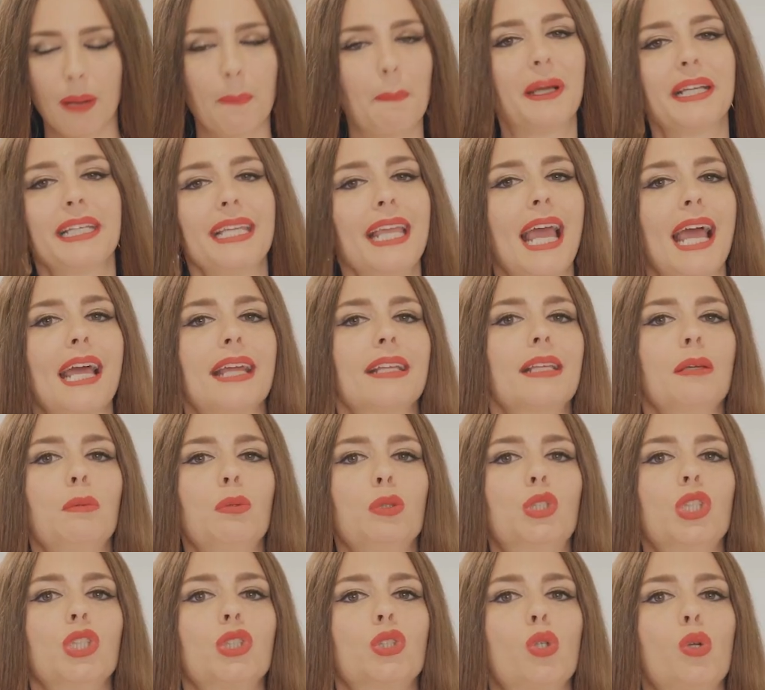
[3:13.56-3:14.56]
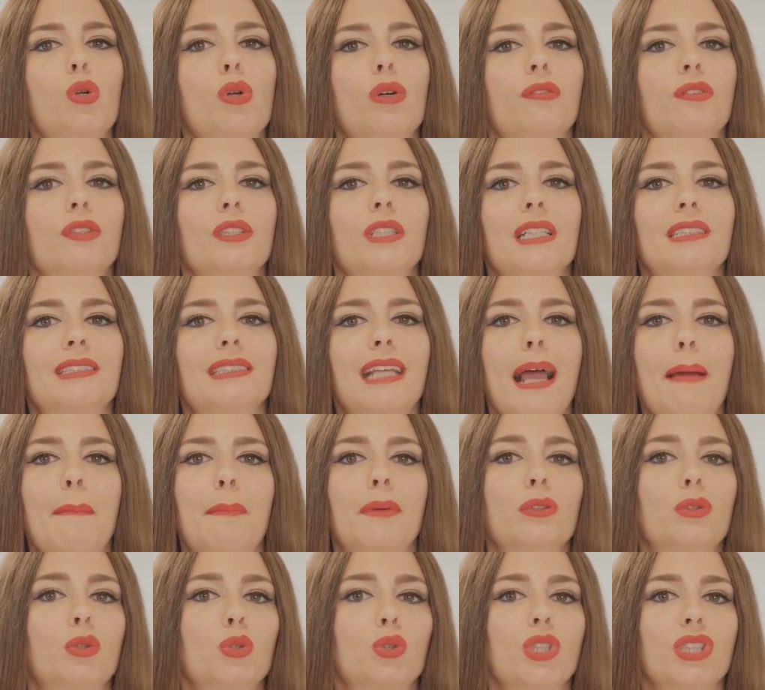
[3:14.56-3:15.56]
But yeah, you would just look for the
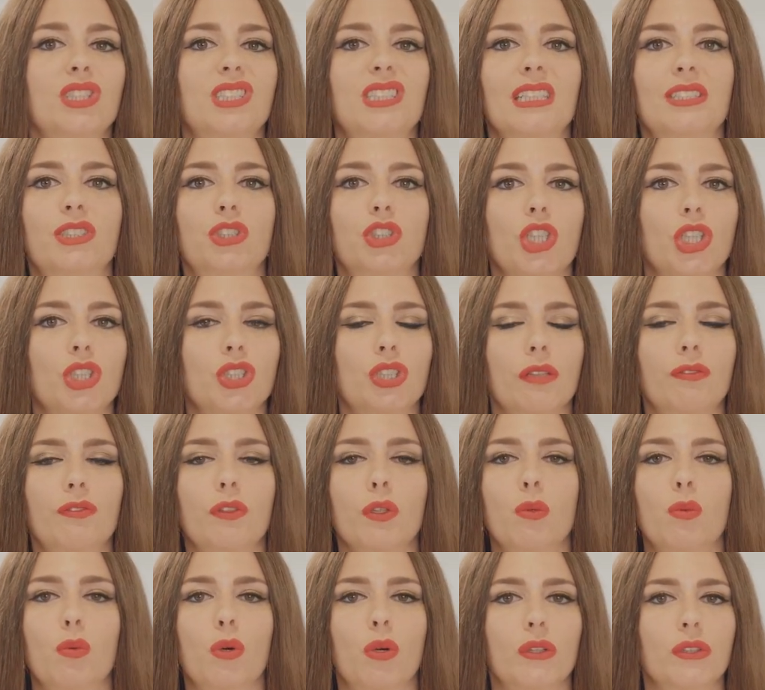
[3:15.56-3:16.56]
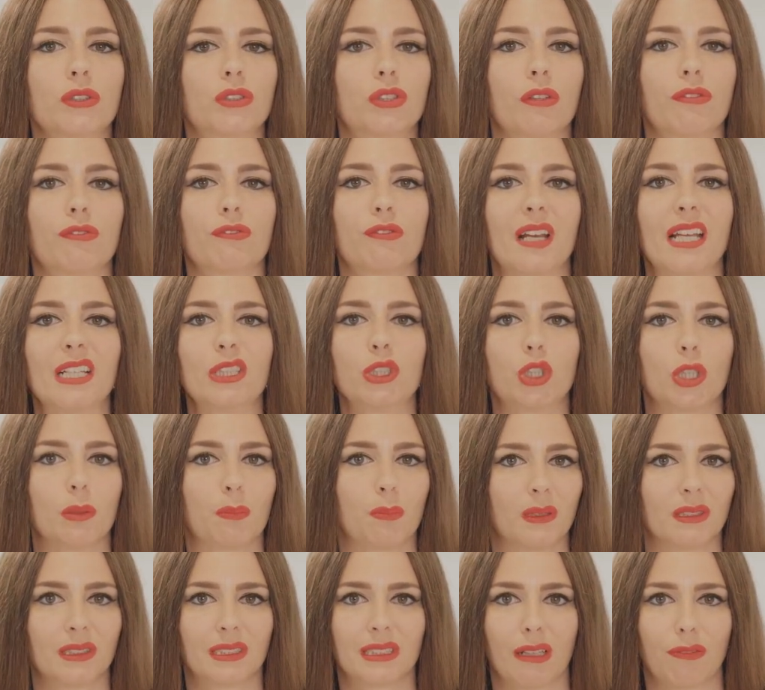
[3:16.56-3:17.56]
salmon to just exchange a few words of
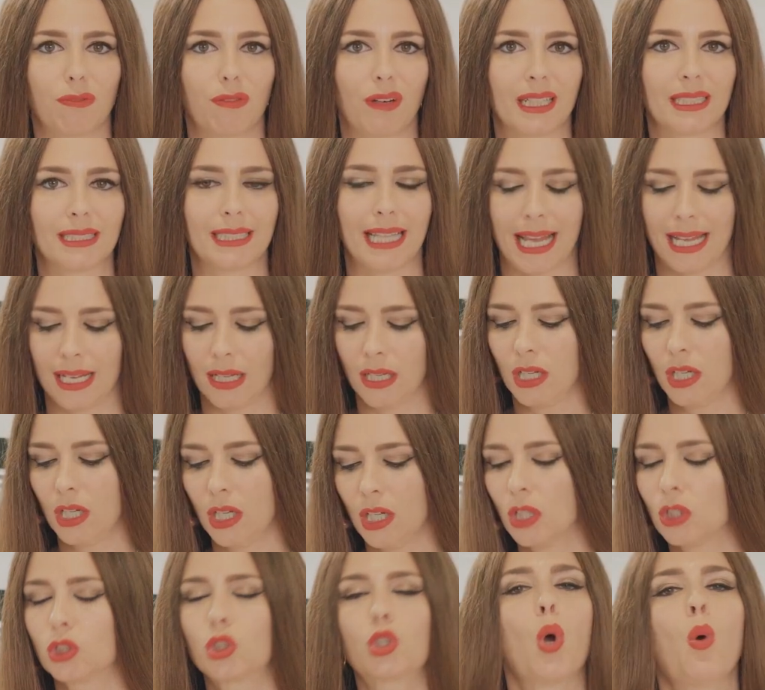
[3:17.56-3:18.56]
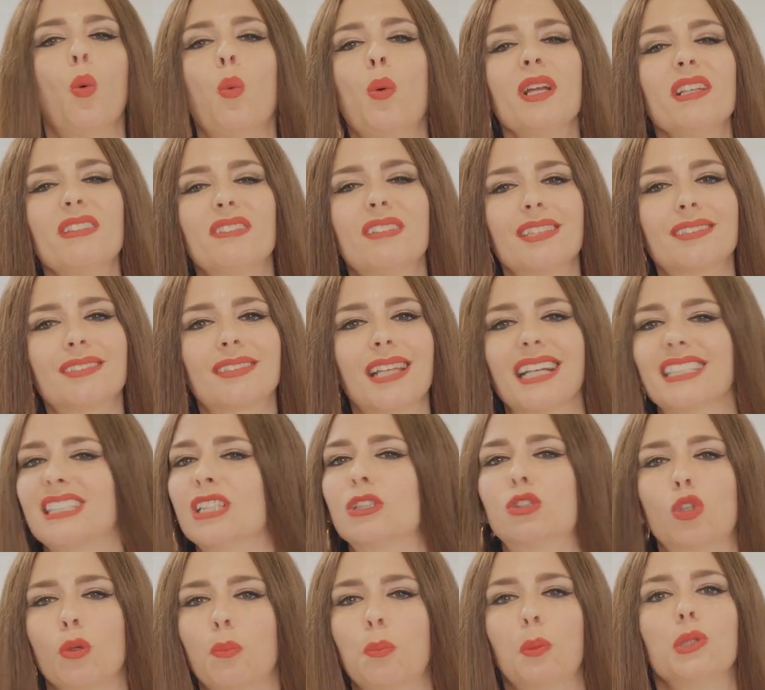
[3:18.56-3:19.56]
friendship and stuff like that. So we
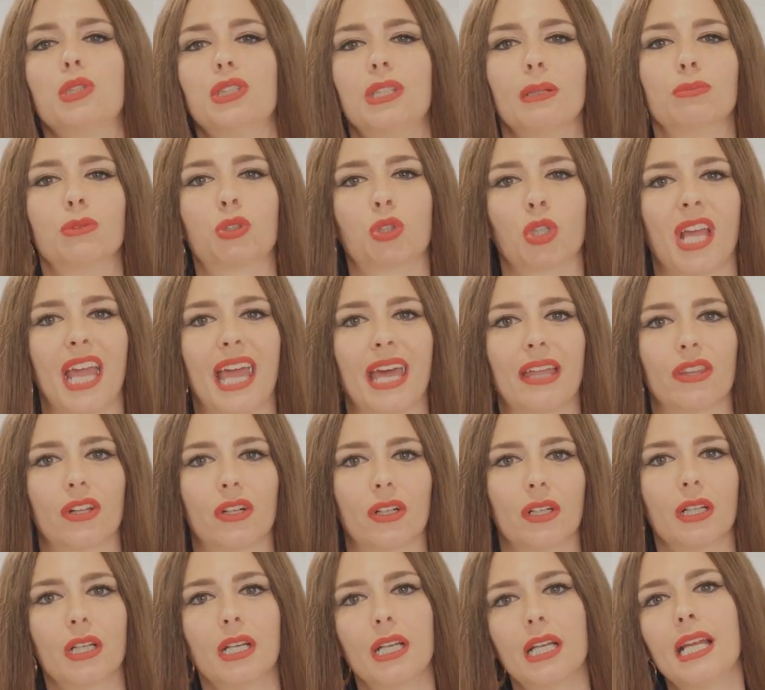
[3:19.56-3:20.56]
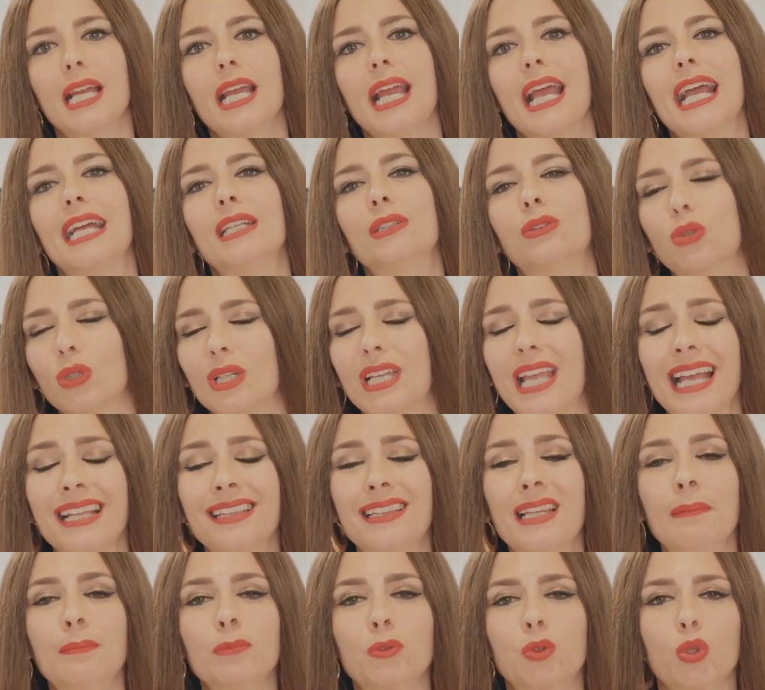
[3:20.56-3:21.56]
decided to put them together and to
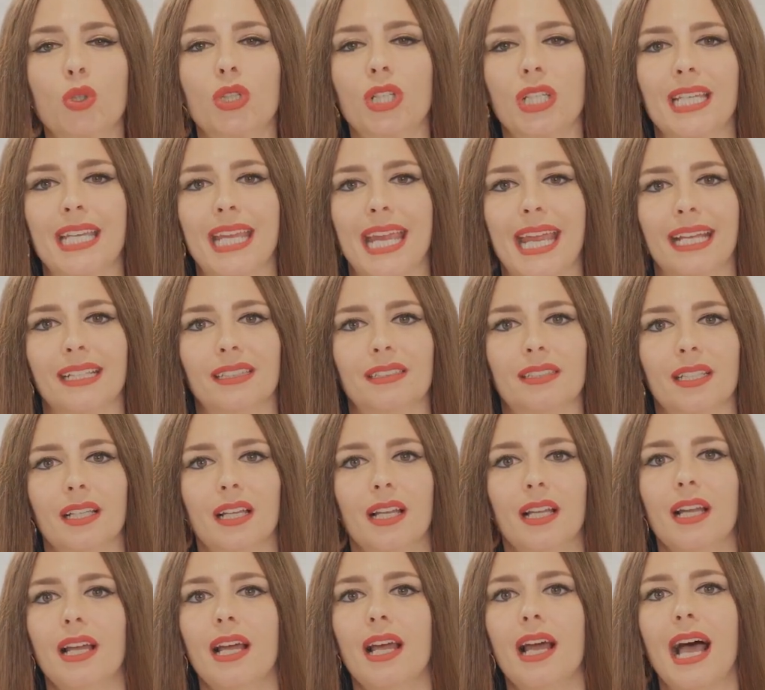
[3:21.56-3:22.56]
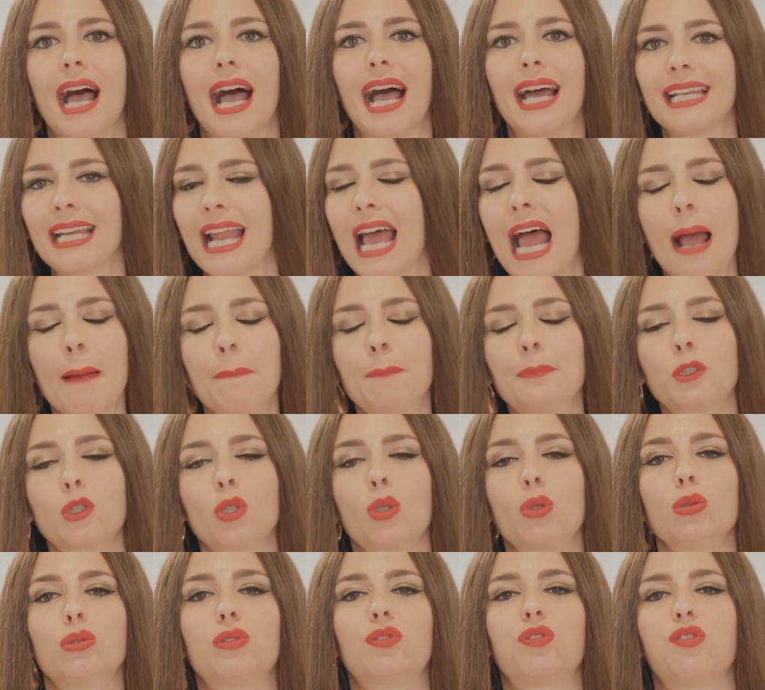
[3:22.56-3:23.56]
get them to create an
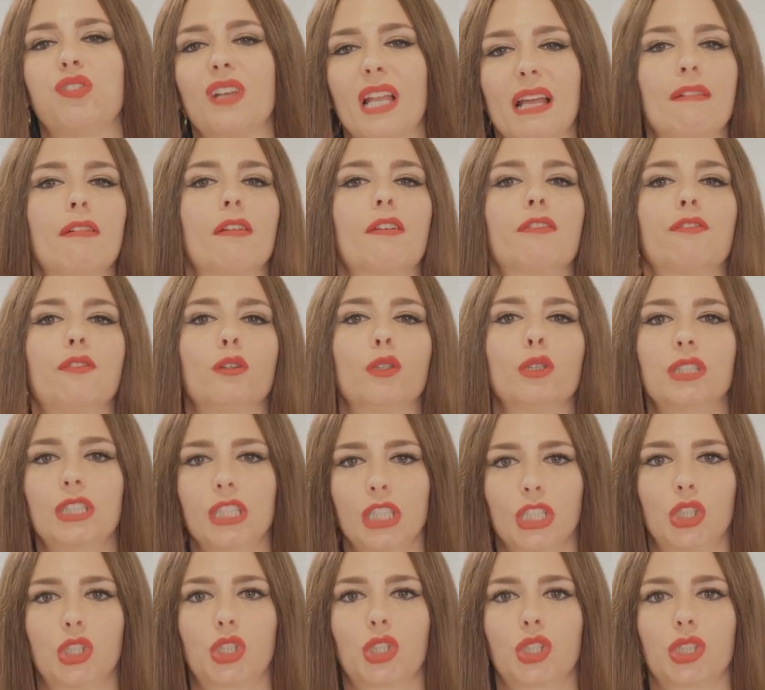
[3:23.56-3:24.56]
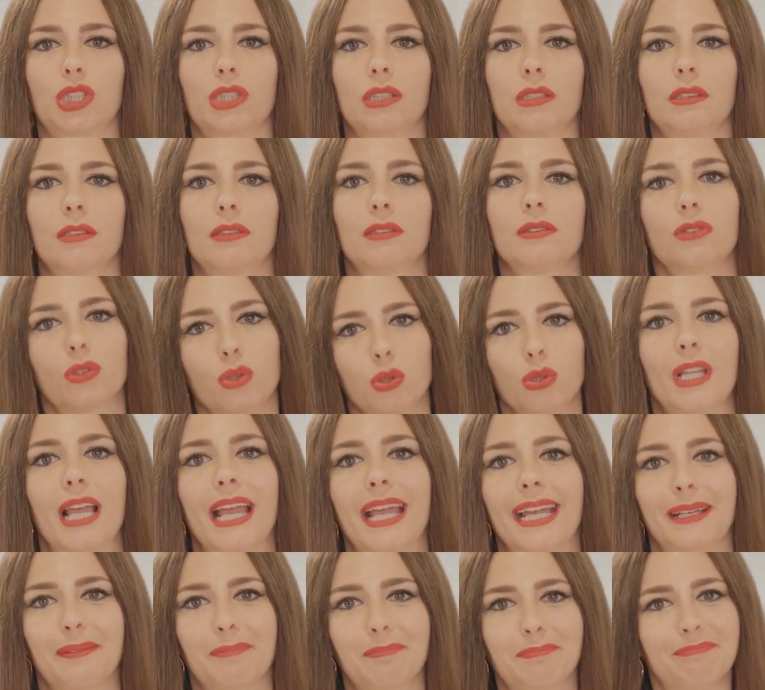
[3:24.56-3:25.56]
absolute flavorful dish
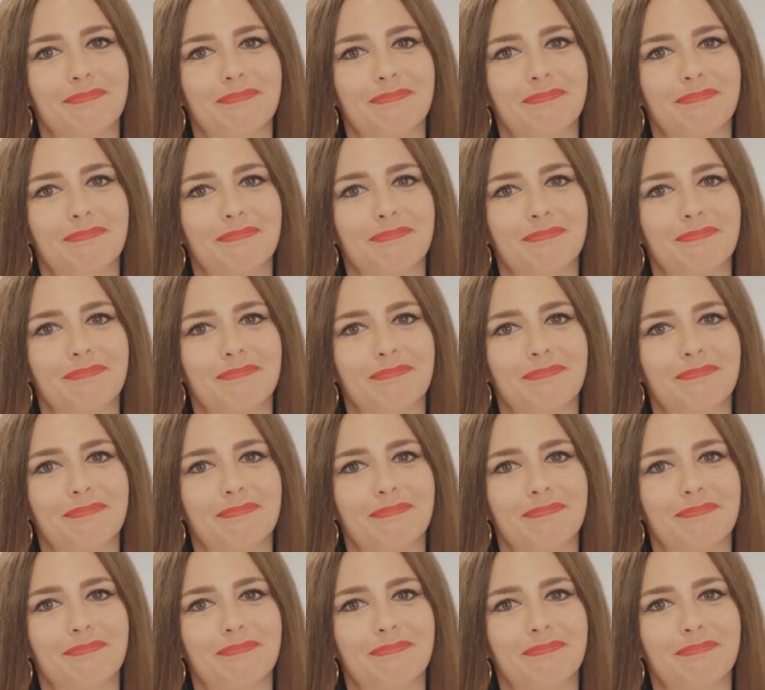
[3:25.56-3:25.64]
today.